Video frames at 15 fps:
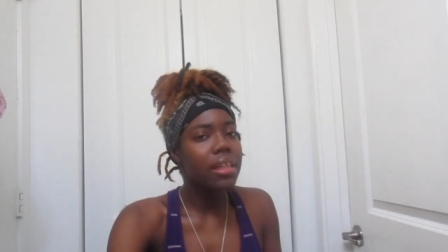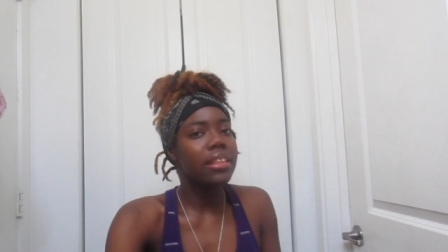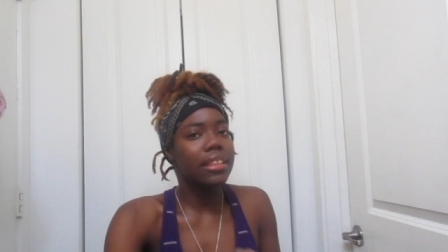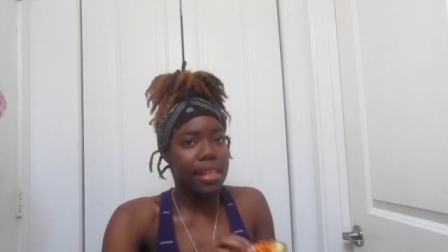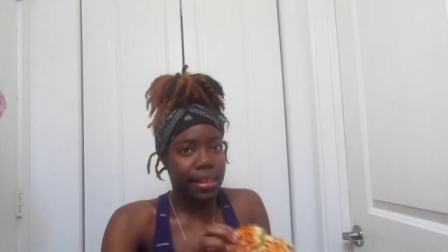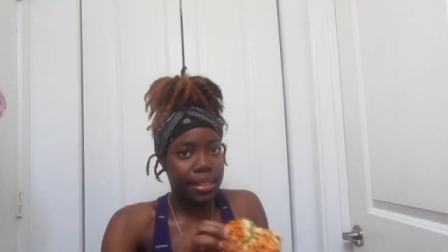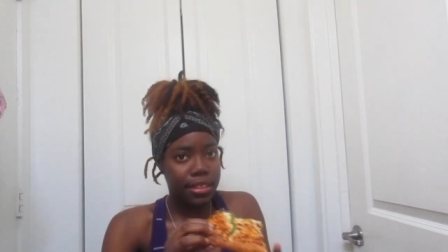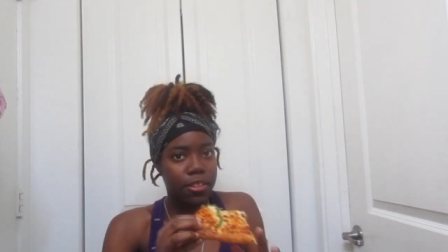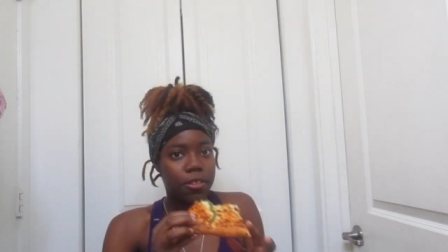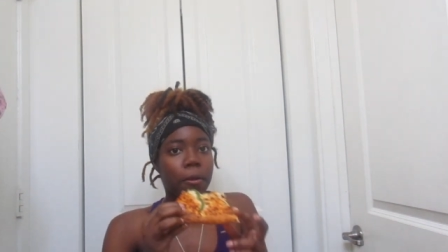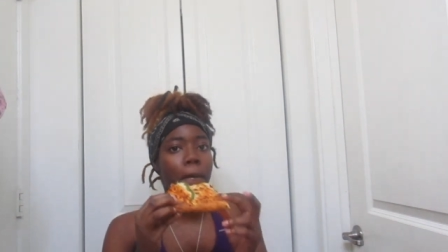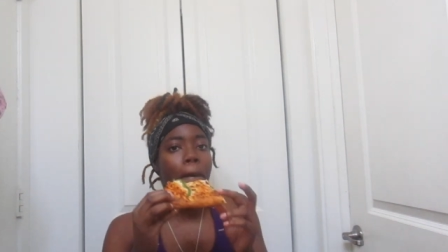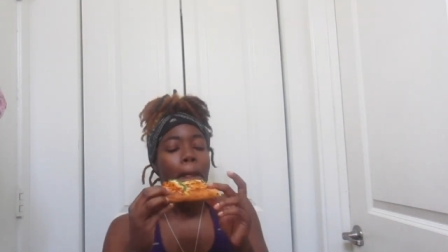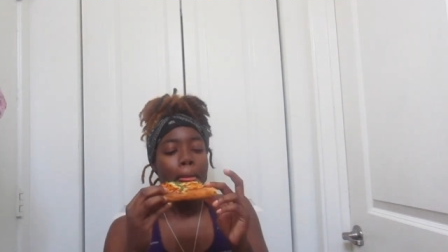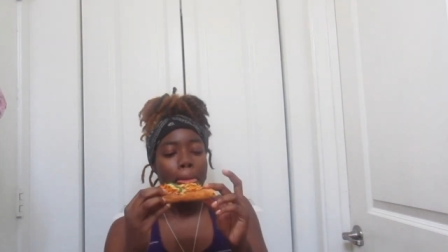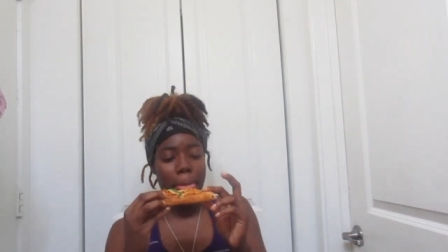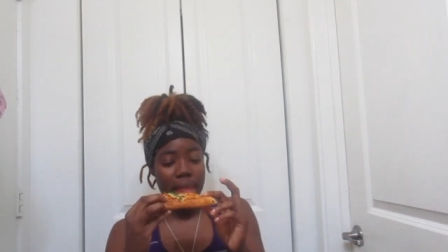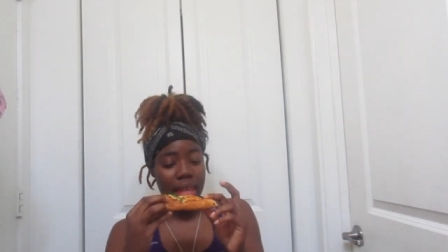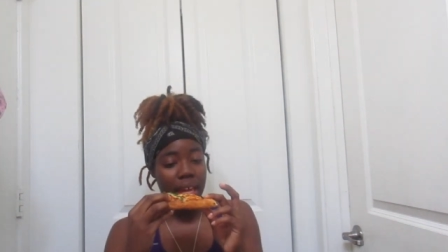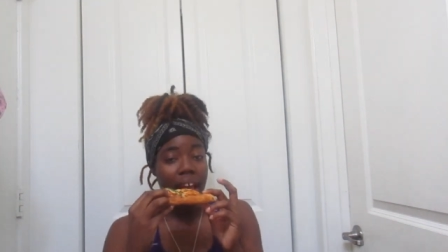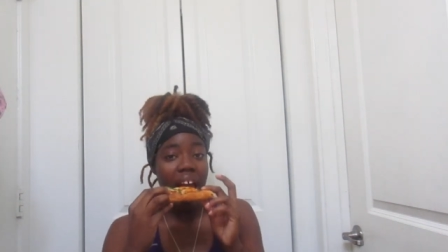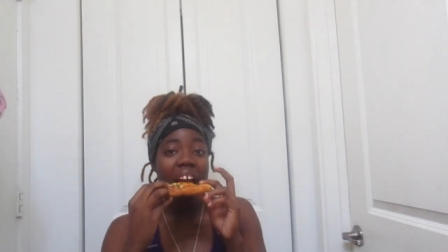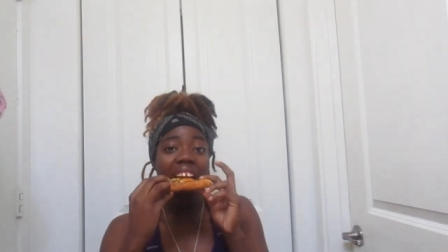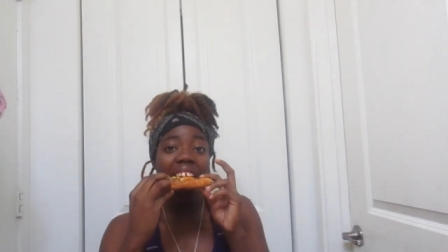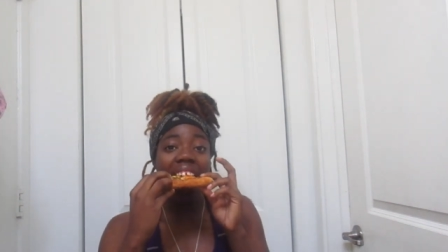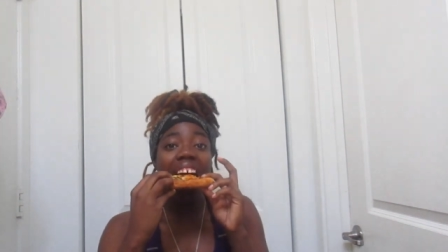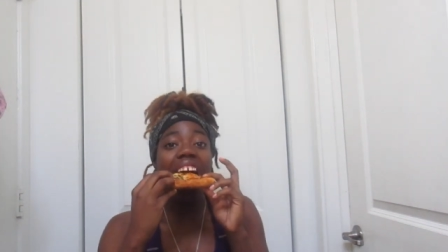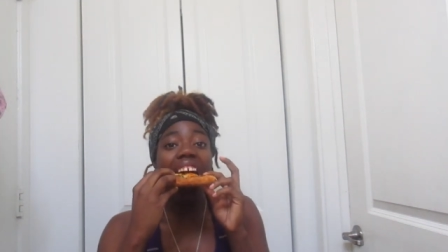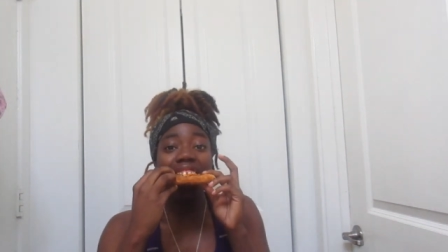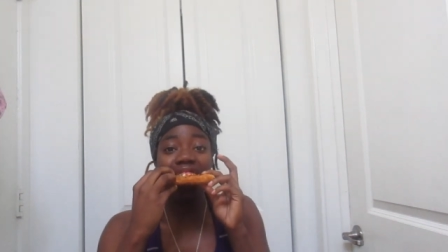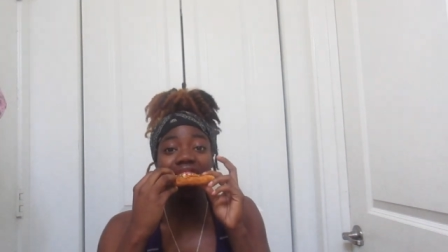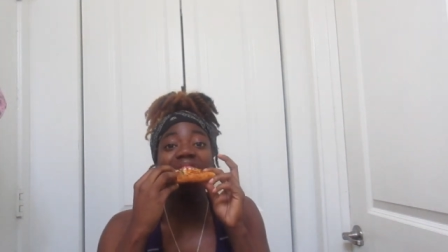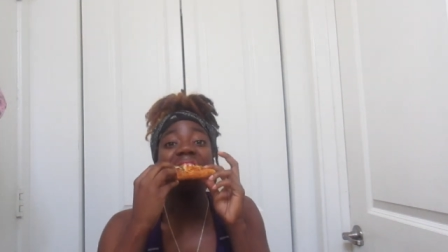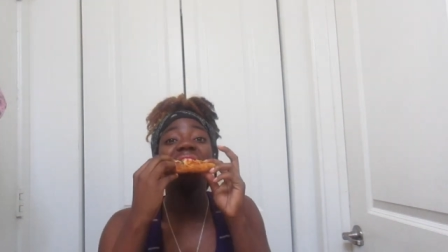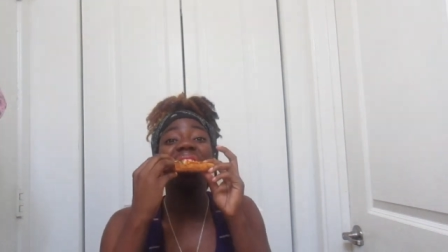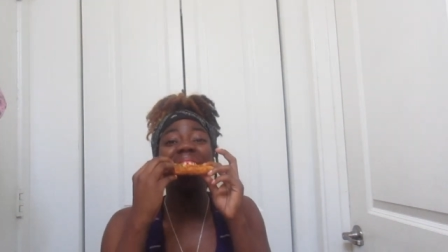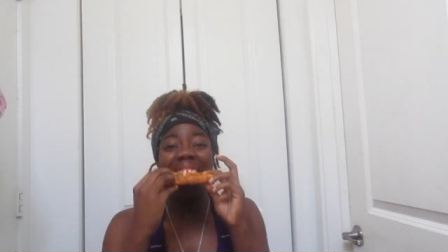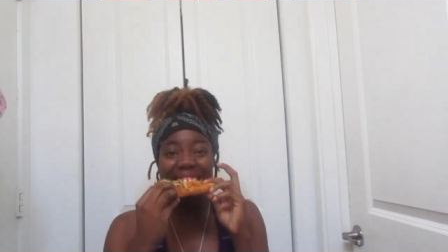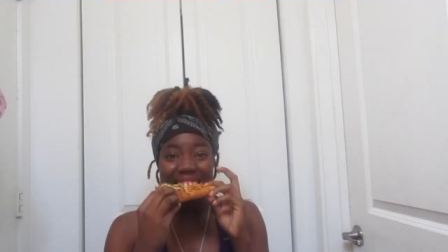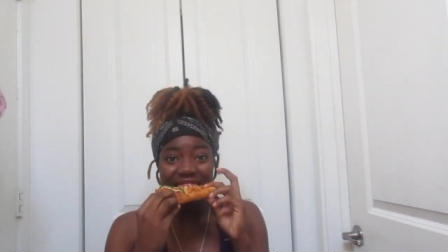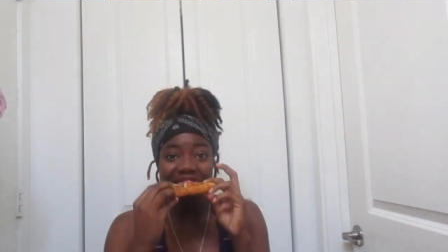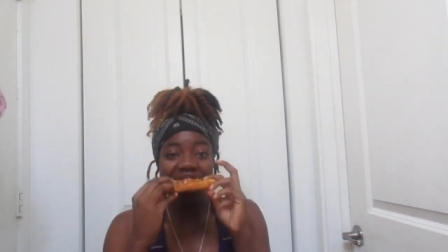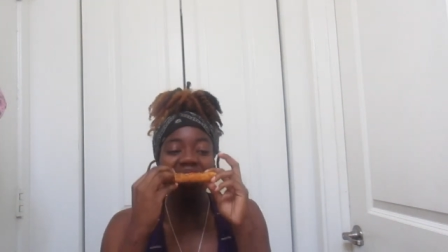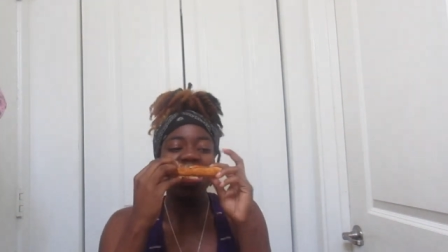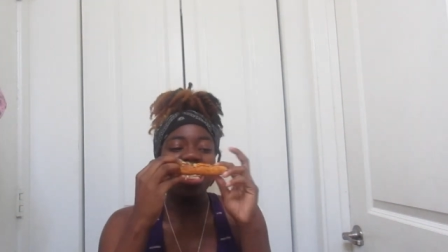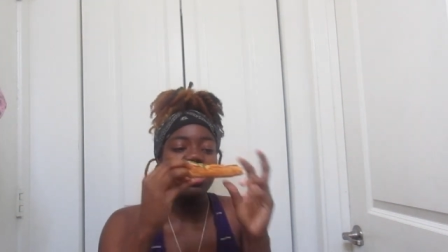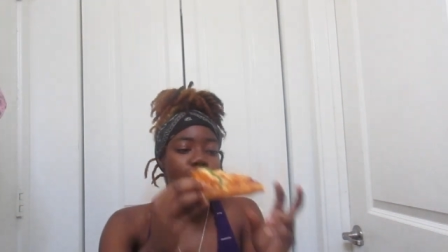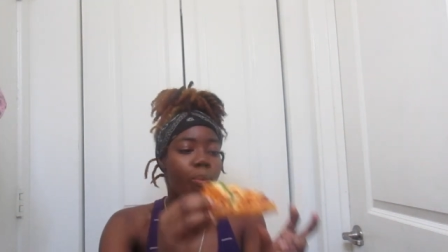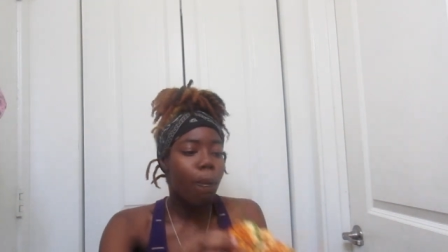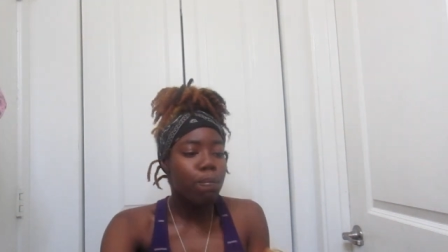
Yes, yes, a factory.